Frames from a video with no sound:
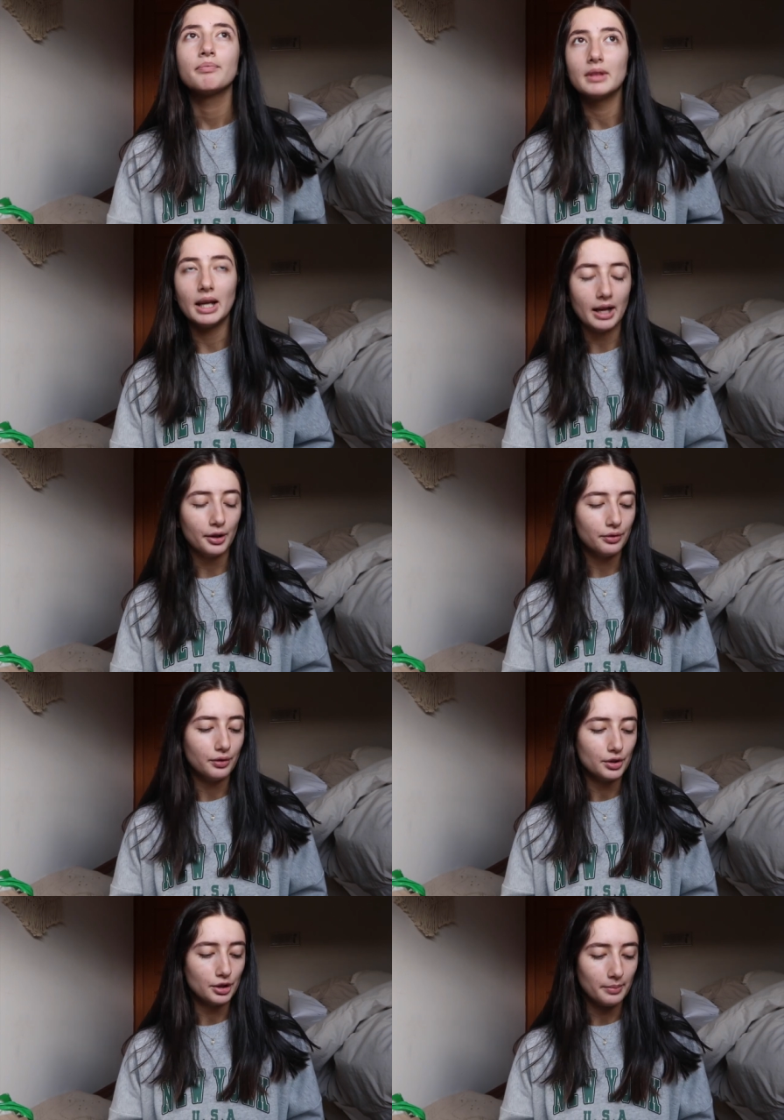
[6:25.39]
The health
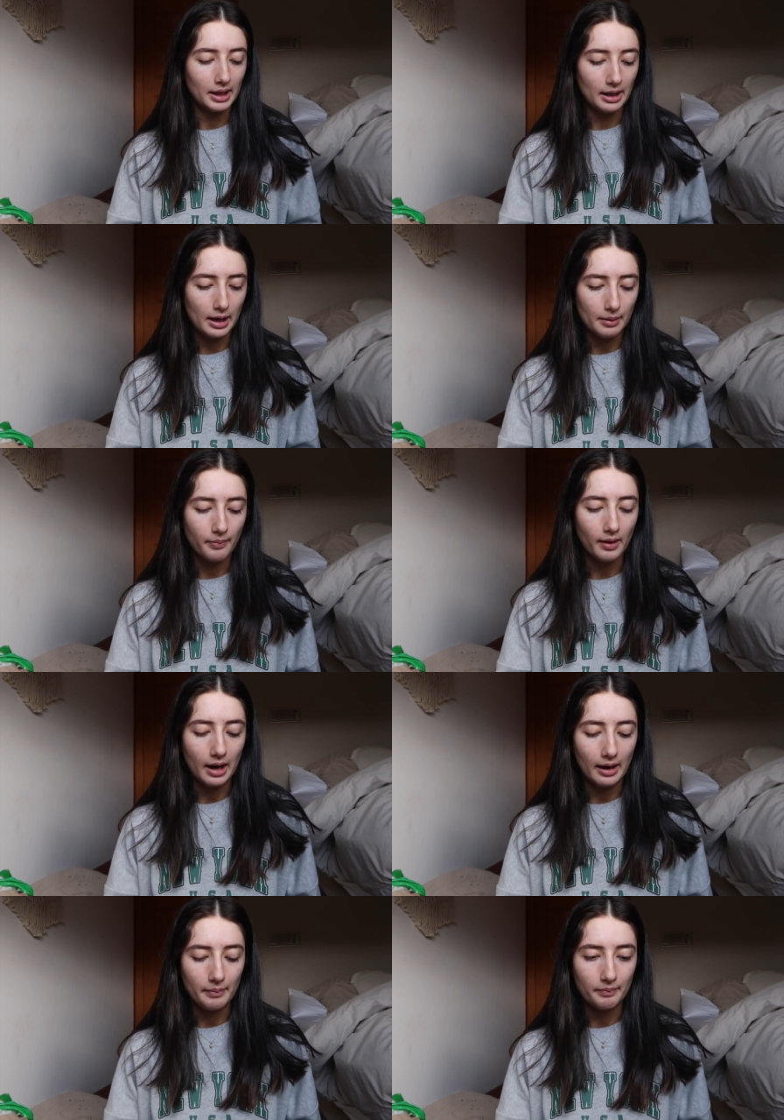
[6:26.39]
food shop that um
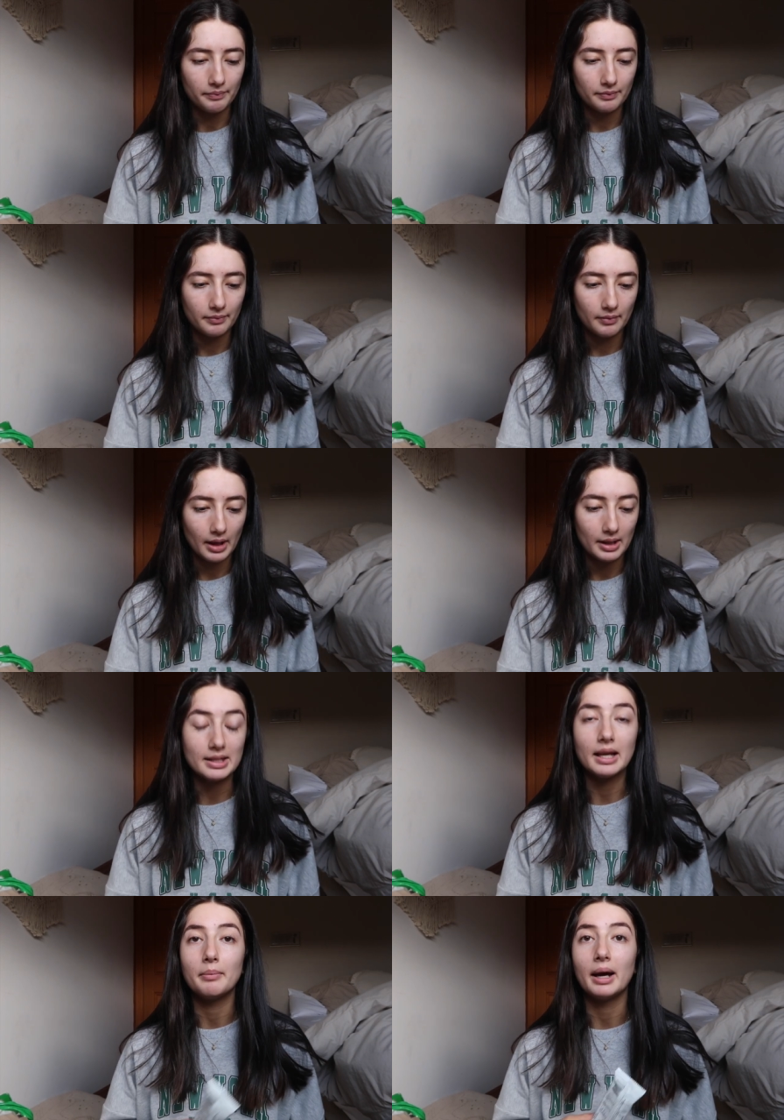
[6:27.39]
I'm
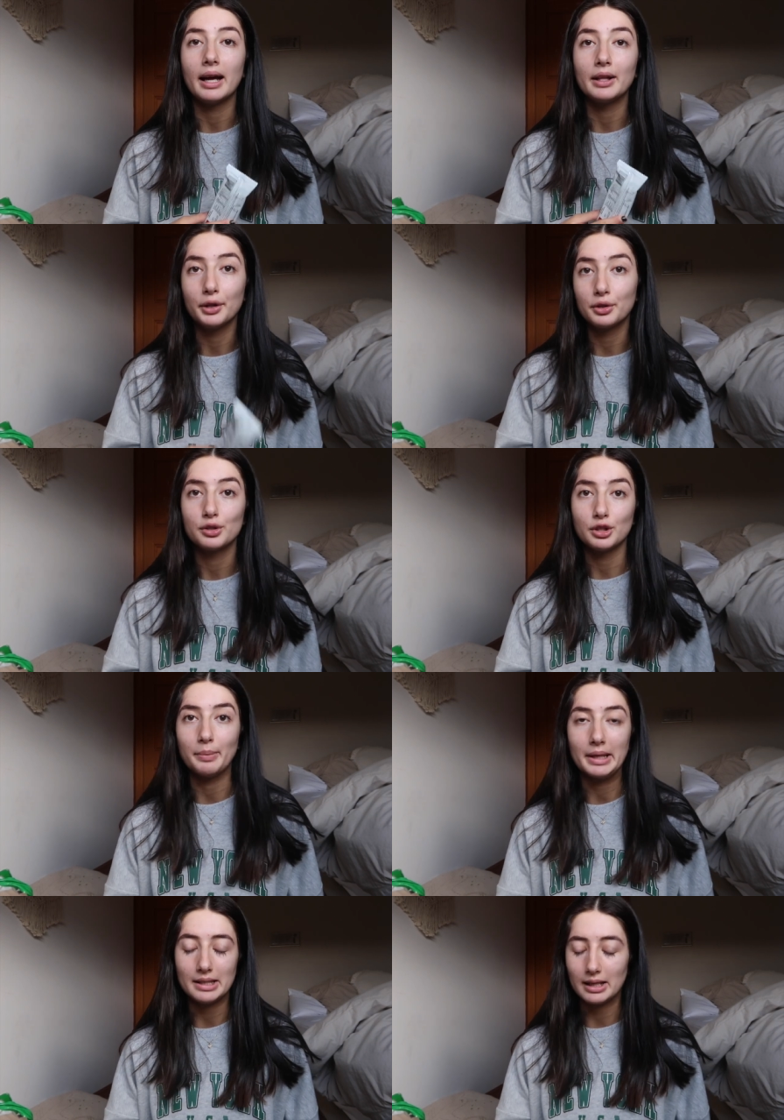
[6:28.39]
that's in my local
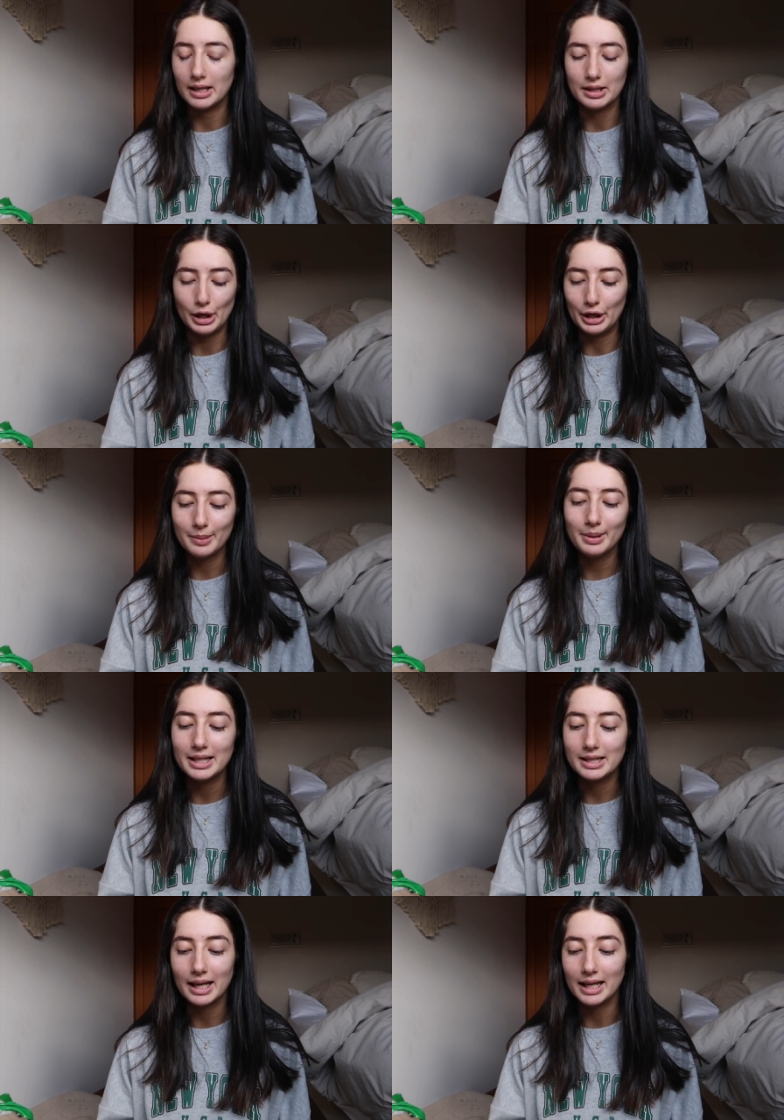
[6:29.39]
shopping center is the only
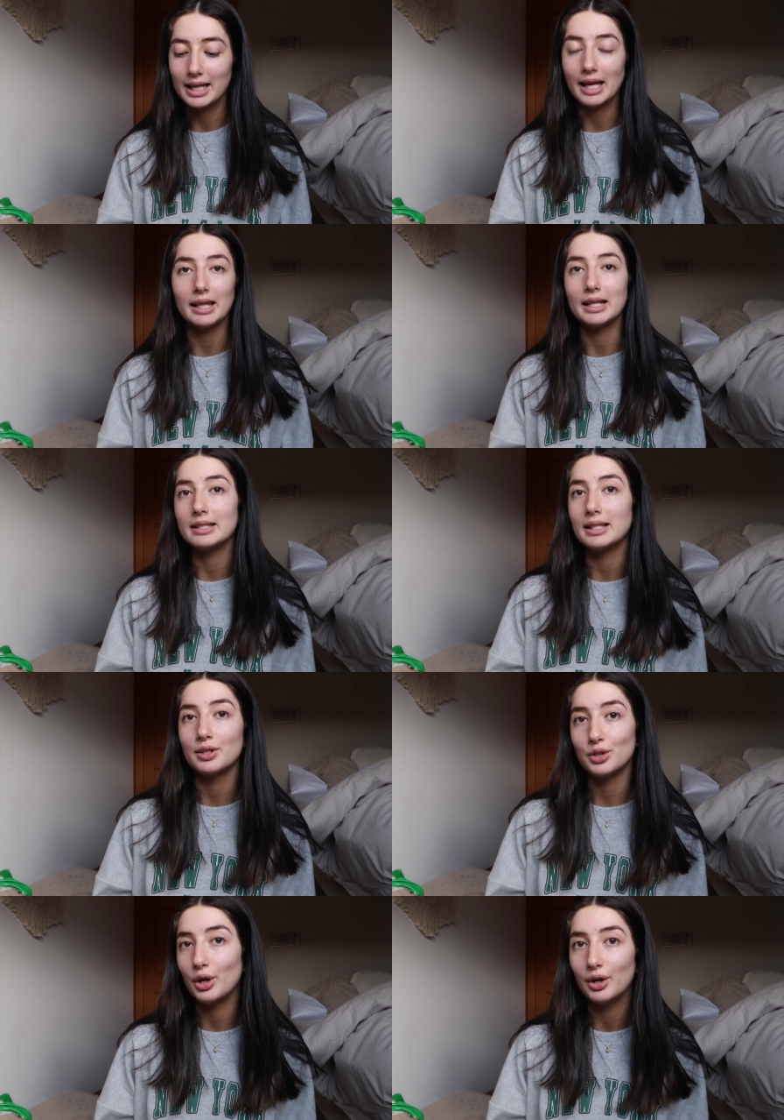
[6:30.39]
place that I can get these
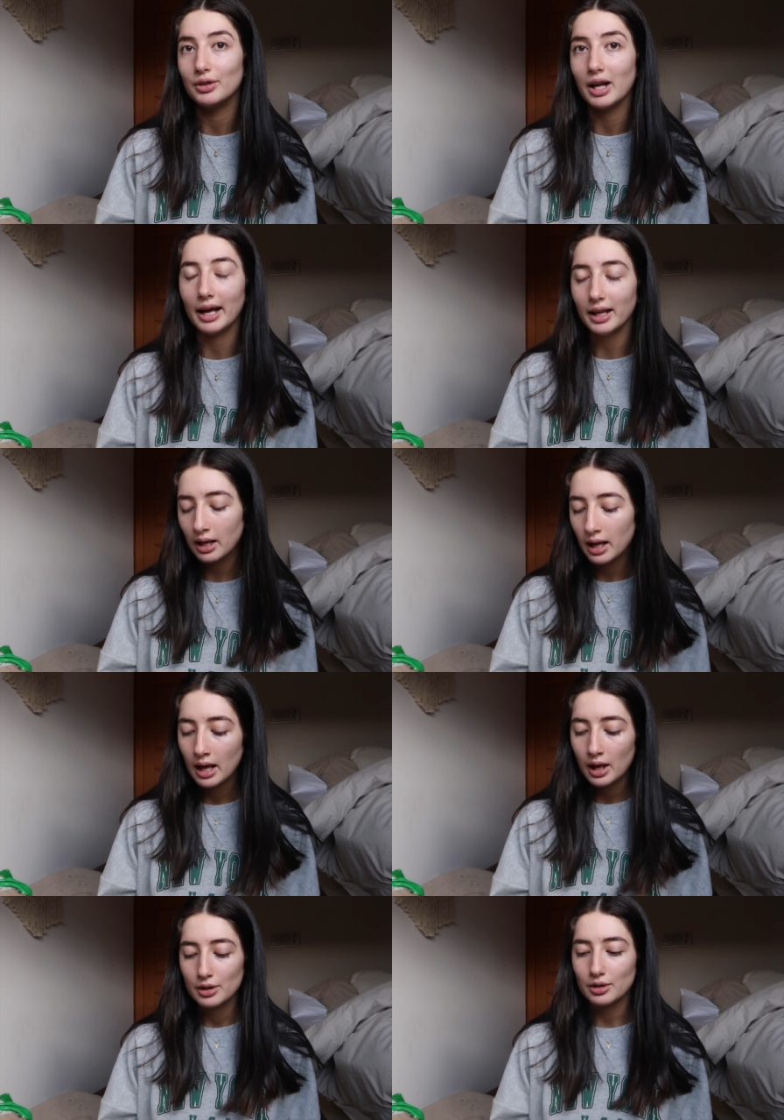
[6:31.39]
that's not online.
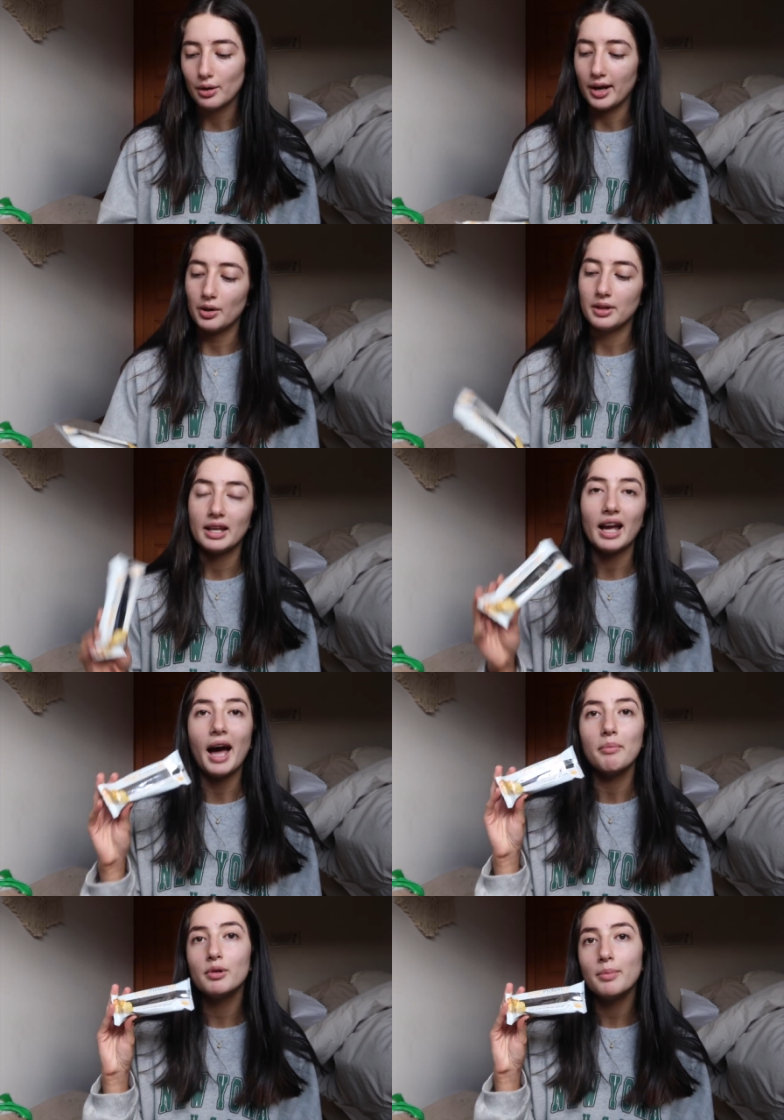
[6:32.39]
So I got the
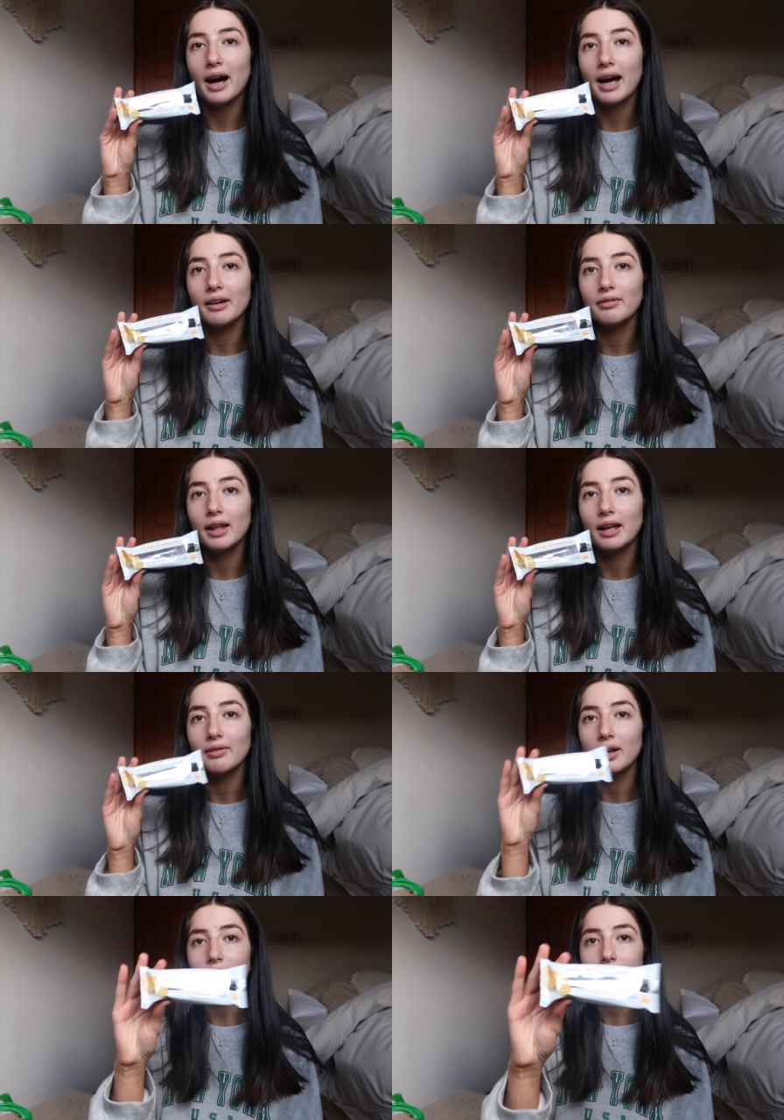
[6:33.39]
apple pie
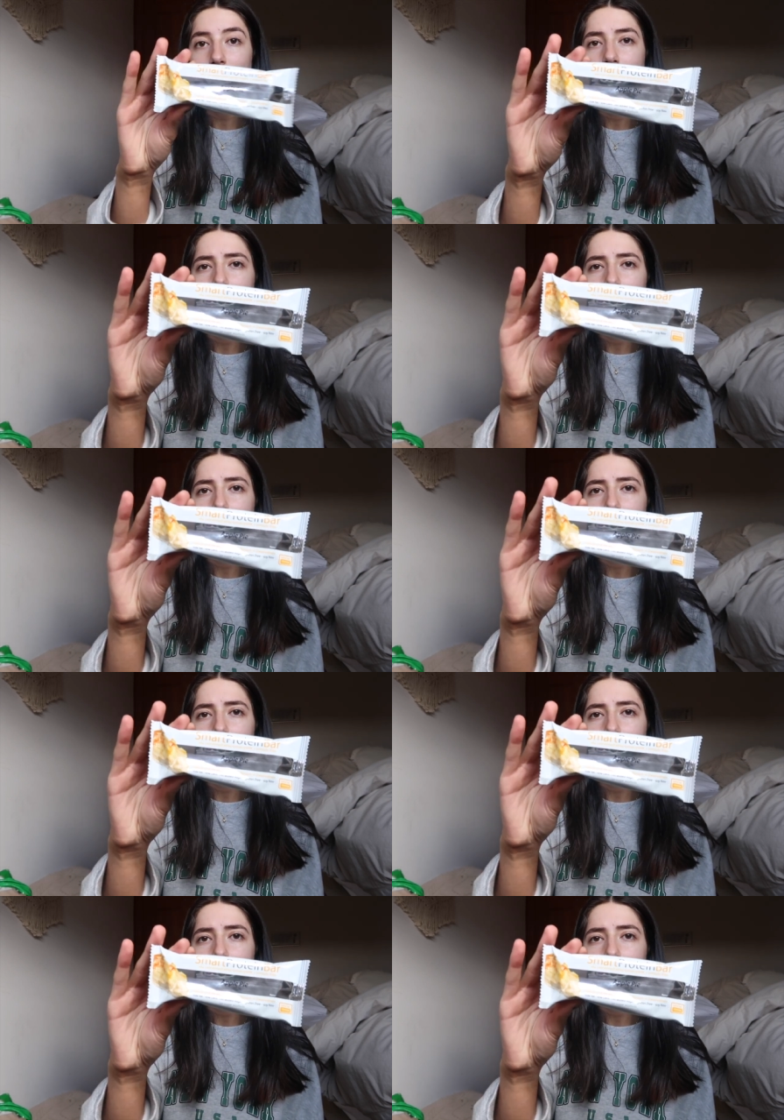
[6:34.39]
flavor